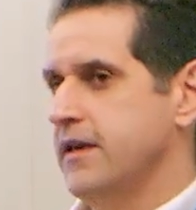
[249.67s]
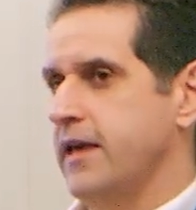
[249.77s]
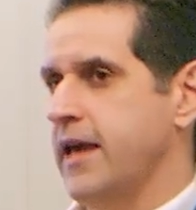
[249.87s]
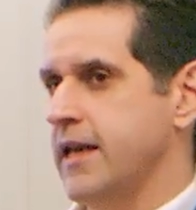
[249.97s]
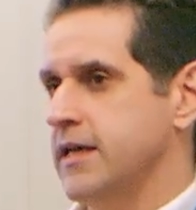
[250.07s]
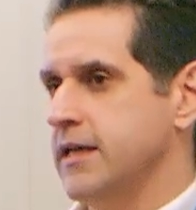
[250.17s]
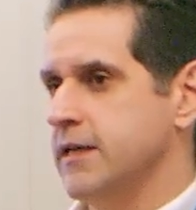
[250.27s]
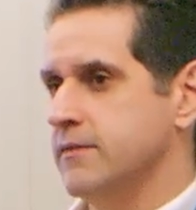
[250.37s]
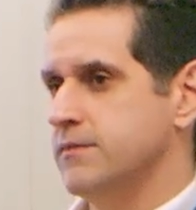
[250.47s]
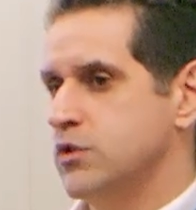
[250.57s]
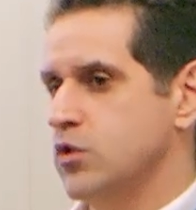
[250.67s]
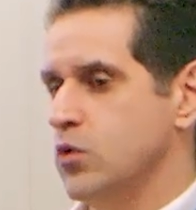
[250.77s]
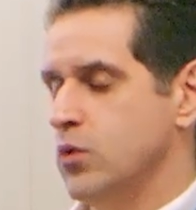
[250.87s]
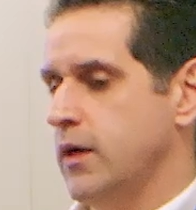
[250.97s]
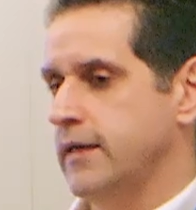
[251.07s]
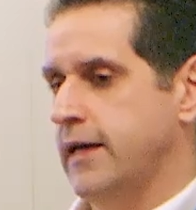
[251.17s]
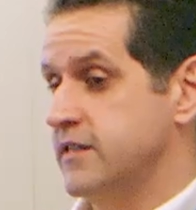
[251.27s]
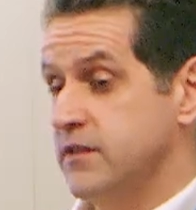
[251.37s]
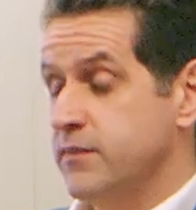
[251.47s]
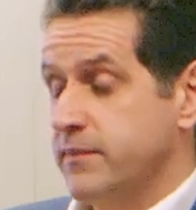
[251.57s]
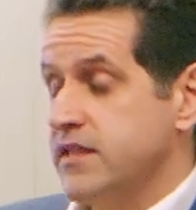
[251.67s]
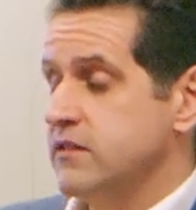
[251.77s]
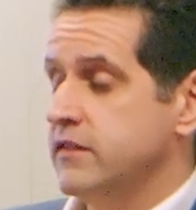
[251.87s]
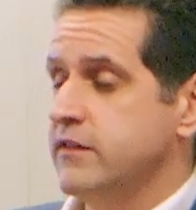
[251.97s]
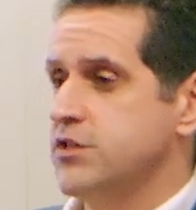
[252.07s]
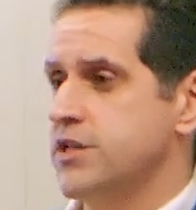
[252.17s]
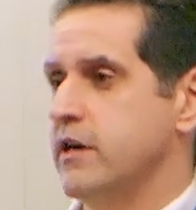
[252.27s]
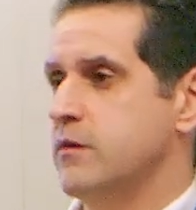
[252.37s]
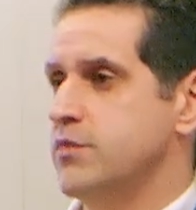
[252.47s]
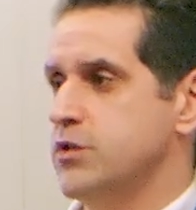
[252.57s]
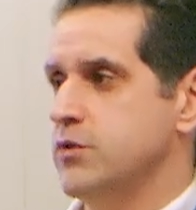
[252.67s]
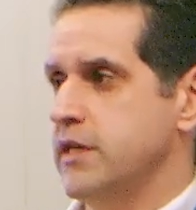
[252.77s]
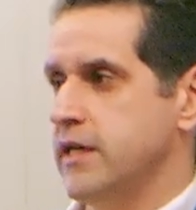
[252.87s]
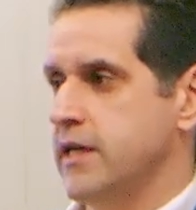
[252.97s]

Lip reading: And so I did my best to leverage that opportunity.